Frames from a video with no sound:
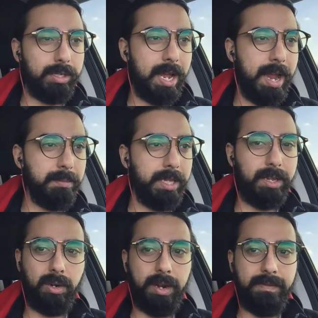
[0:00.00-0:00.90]
timely
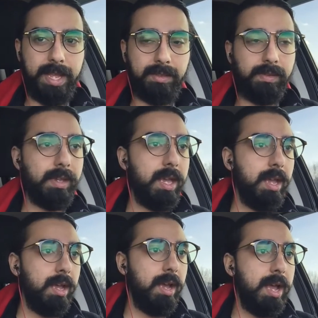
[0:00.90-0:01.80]
current events
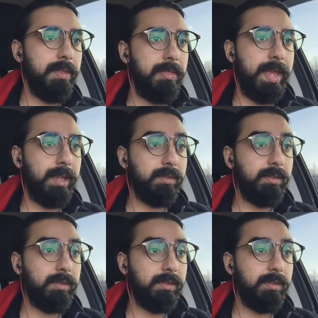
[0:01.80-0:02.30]
thing.